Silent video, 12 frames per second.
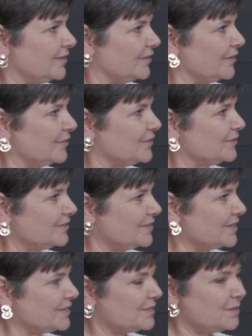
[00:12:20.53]
and,
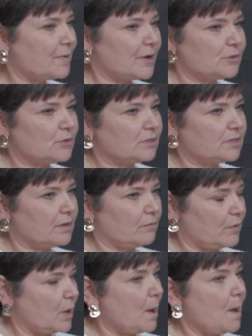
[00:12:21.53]
and see about
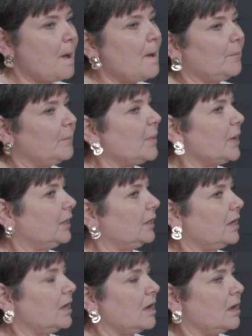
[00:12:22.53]
yourself.
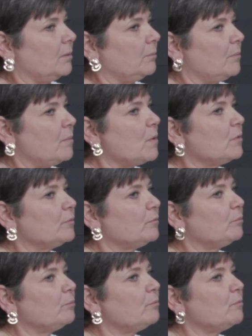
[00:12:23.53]
But um,
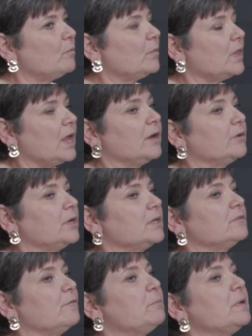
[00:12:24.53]
the
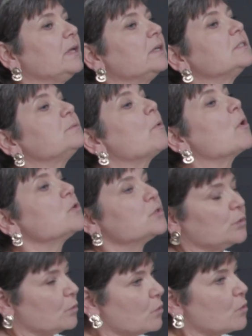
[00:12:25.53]
areas of biggest
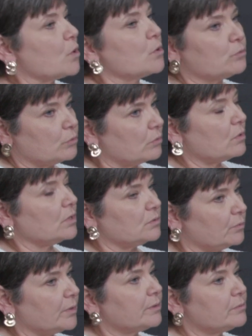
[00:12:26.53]
personal growth
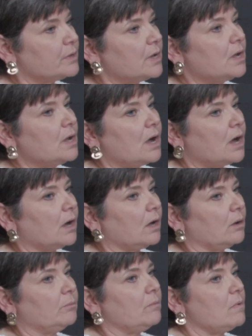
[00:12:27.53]
as well.
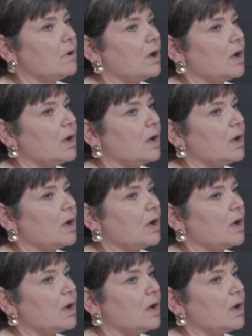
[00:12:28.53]
Um,